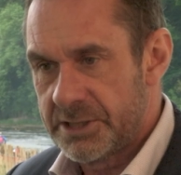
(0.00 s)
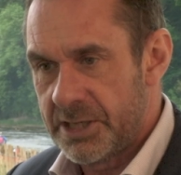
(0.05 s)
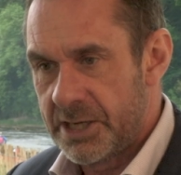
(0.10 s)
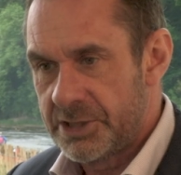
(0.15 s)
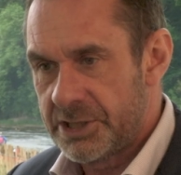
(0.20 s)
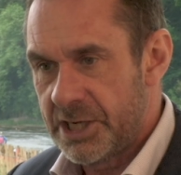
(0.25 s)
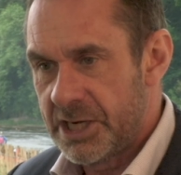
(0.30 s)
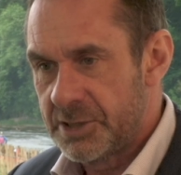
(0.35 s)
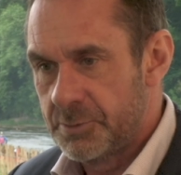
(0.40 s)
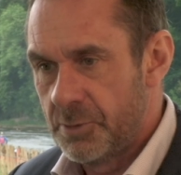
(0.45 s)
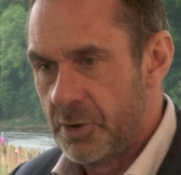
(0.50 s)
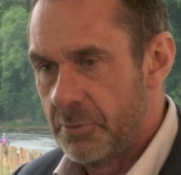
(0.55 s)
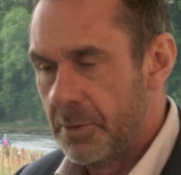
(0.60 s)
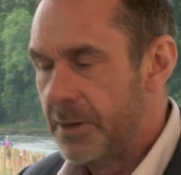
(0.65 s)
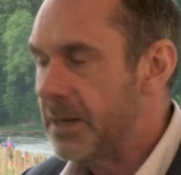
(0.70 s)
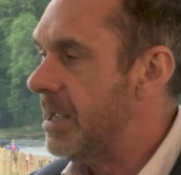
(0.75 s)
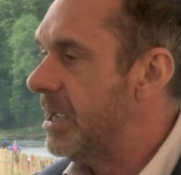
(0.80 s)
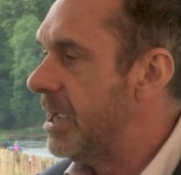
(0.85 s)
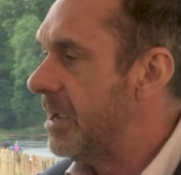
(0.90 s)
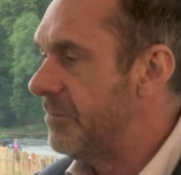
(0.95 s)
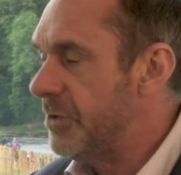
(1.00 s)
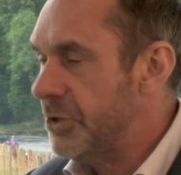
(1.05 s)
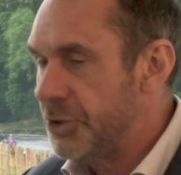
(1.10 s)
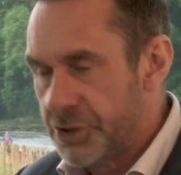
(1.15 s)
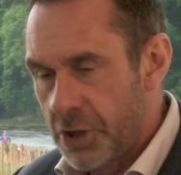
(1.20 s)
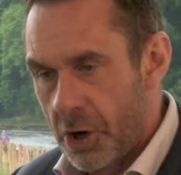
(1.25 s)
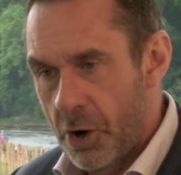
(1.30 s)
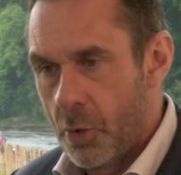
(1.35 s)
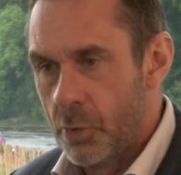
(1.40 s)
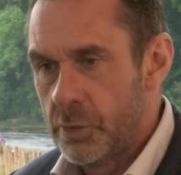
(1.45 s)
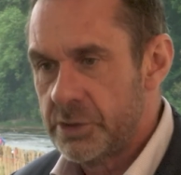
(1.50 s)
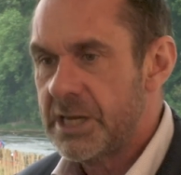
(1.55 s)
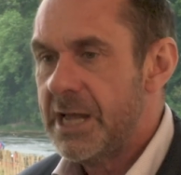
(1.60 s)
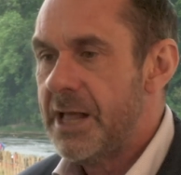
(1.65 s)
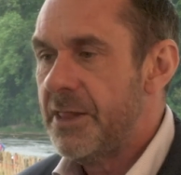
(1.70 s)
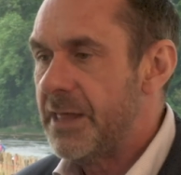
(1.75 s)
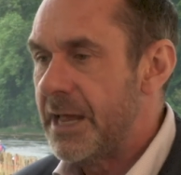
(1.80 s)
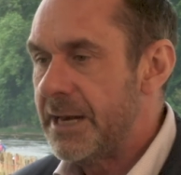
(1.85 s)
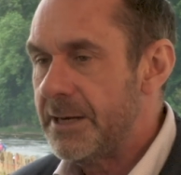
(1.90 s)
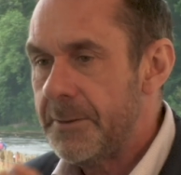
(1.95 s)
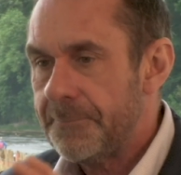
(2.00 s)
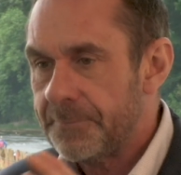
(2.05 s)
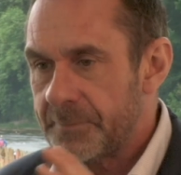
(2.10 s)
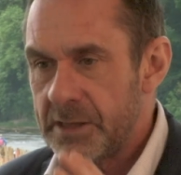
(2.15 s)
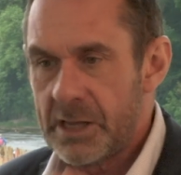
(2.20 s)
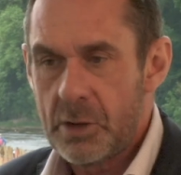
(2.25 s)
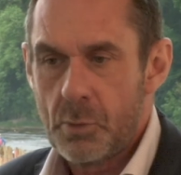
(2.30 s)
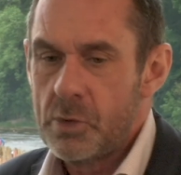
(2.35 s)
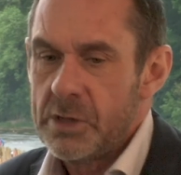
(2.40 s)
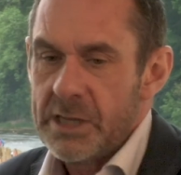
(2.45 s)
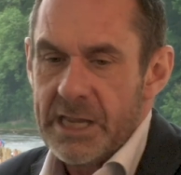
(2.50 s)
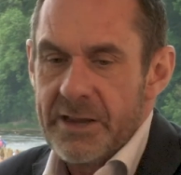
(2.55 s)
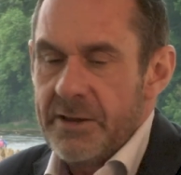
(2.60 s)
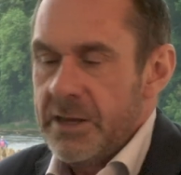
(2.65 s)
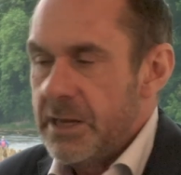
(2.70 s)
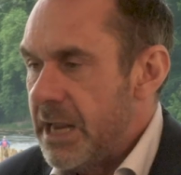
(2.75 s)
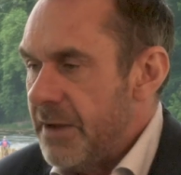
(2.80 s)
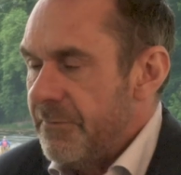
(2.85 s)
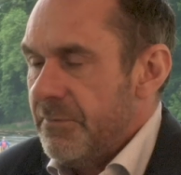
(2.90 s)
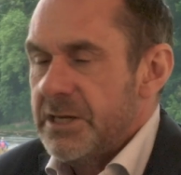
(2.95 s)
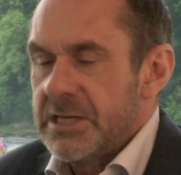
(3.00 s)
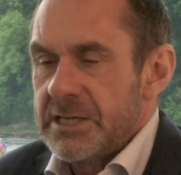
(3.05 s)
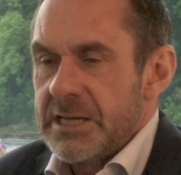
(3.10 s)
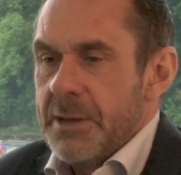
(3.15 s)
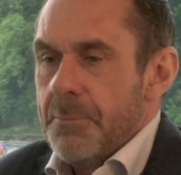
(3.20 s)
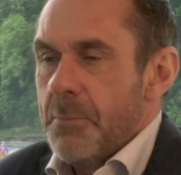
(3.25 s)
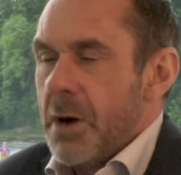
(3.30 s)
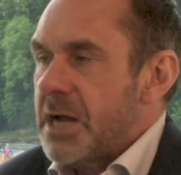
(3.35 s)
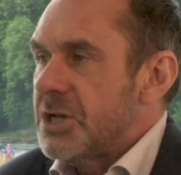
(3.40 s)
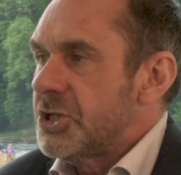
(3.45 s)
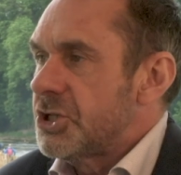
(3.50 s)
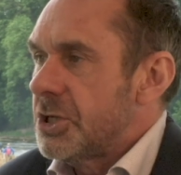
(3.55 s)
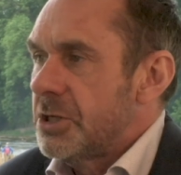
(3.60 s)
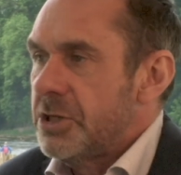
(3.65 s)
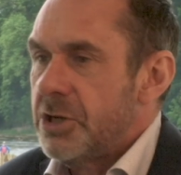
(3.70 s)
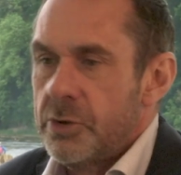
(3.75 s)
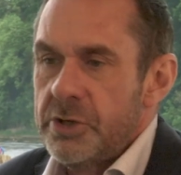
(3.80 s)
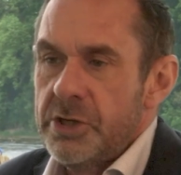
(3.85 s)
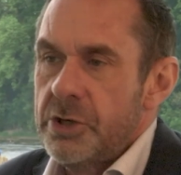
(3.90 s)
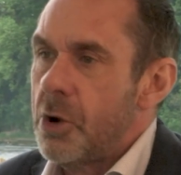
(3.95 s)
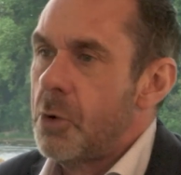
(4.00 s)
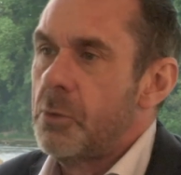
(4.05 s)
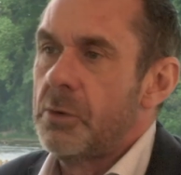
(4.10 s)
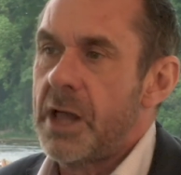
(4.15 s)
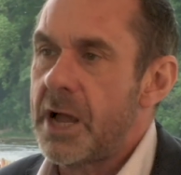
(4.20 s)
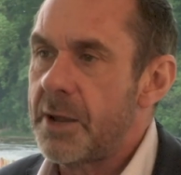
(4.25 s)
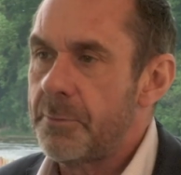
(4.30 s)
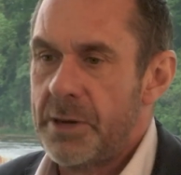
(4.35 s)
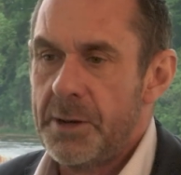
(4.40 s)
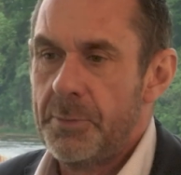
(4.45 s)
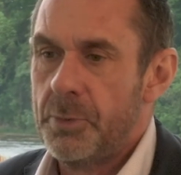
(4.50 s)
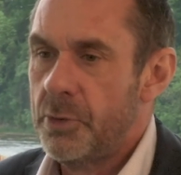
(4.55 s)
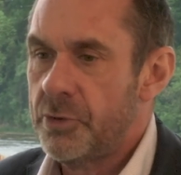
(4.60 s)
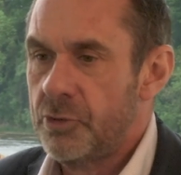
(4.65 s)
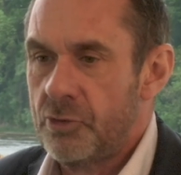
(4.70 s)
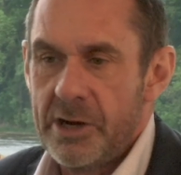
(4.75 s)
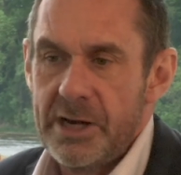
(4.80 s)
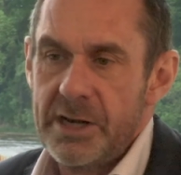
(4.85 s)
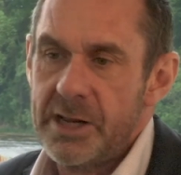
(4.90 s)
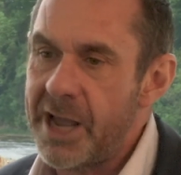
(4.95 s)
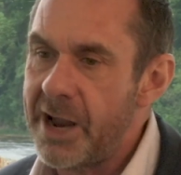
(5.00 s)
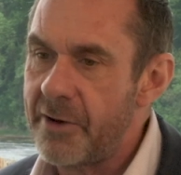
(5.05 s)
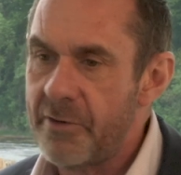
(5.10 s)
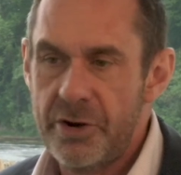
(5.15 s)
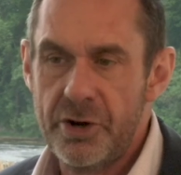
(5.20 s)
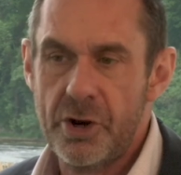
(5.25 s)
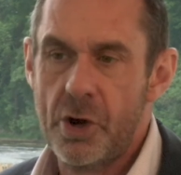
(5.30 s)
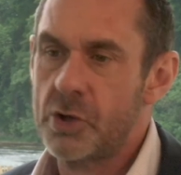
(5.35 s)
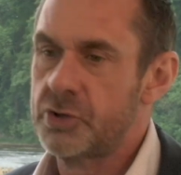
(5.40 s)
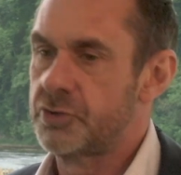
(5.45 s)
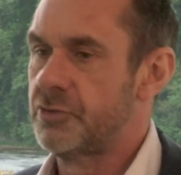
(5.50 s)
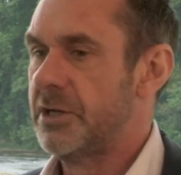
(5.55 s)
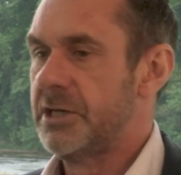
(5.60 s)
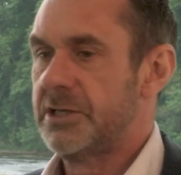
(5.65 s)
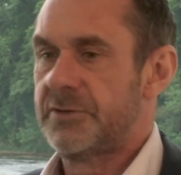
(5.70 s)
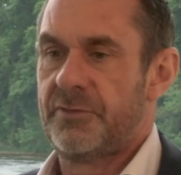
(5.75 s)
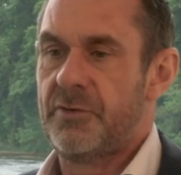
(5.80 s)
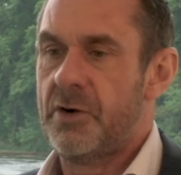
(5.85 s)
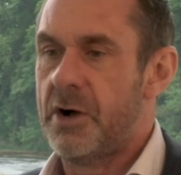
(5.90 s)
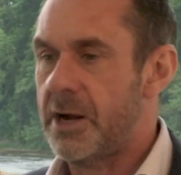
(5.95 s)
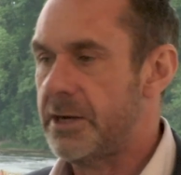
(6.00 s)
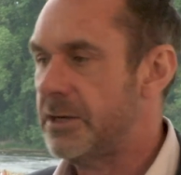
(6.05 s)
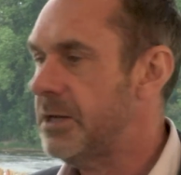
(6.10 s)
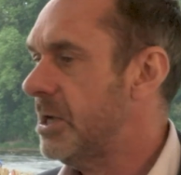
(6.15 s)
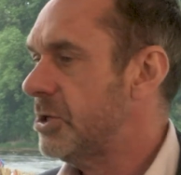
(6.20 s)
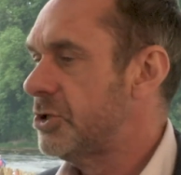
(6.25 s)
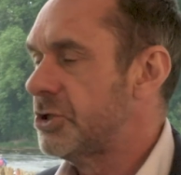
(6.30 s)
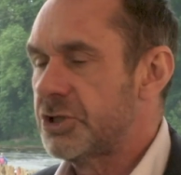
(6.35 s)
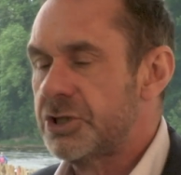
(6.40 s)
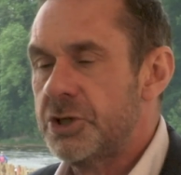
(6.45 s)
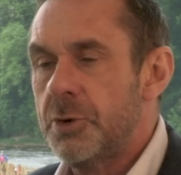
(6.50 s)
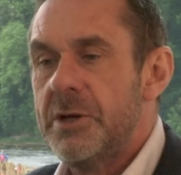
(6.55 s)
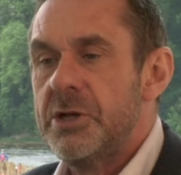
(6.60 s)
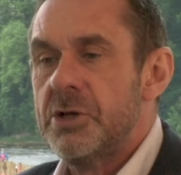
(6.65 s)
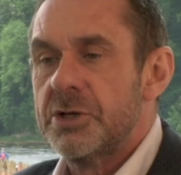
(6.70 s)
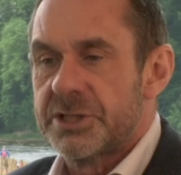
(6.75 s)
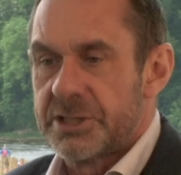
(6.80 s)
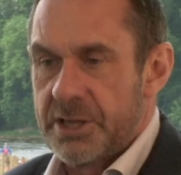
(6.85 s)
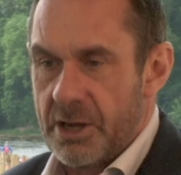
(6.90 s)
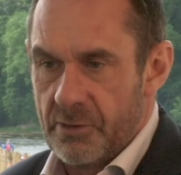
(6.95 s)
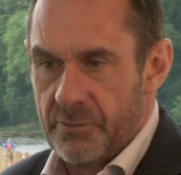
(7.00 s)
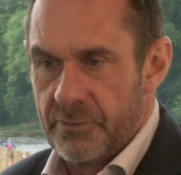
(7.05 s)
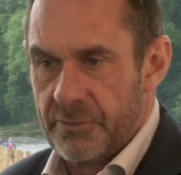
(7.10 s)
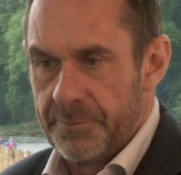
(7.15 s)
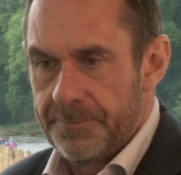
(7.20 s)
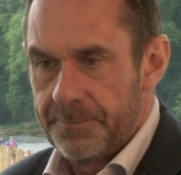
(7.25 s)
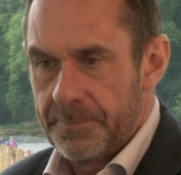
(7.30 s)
change movement. If you don't, then you don't like people with green hair and nose rings, fine, just do it yourself.